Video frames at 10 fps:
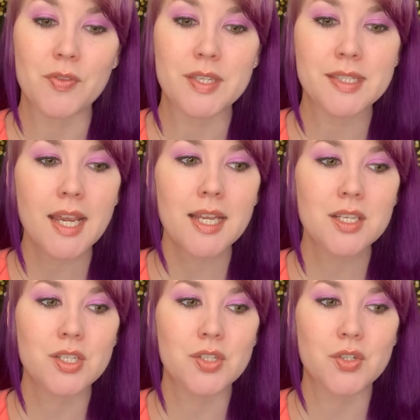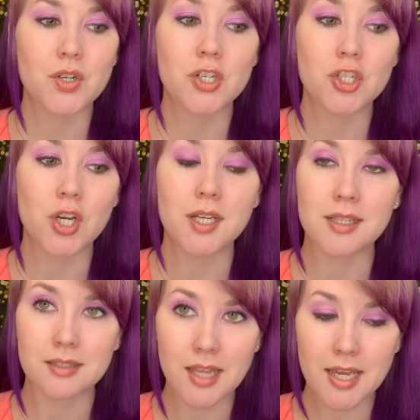II to Sir John
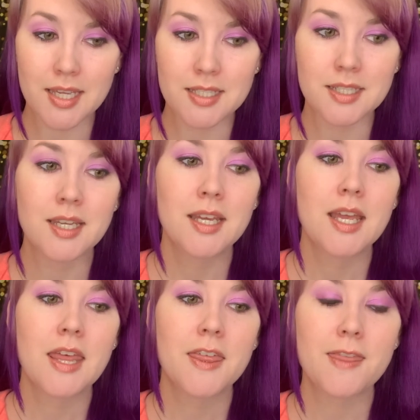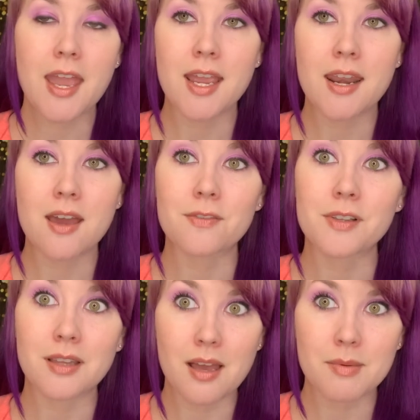Lyon, Thane of
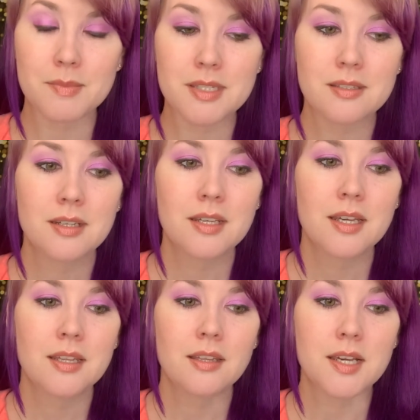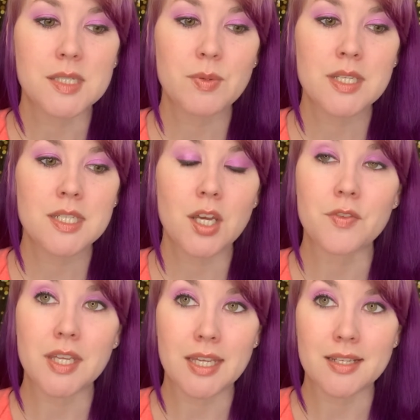Glamis, husband
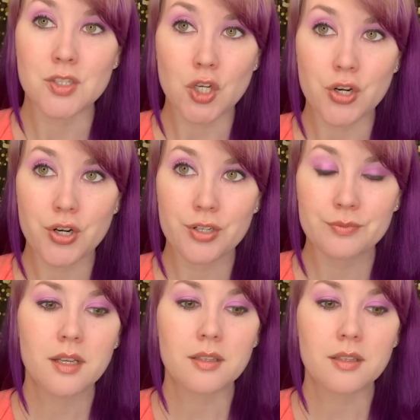of the king's daughter.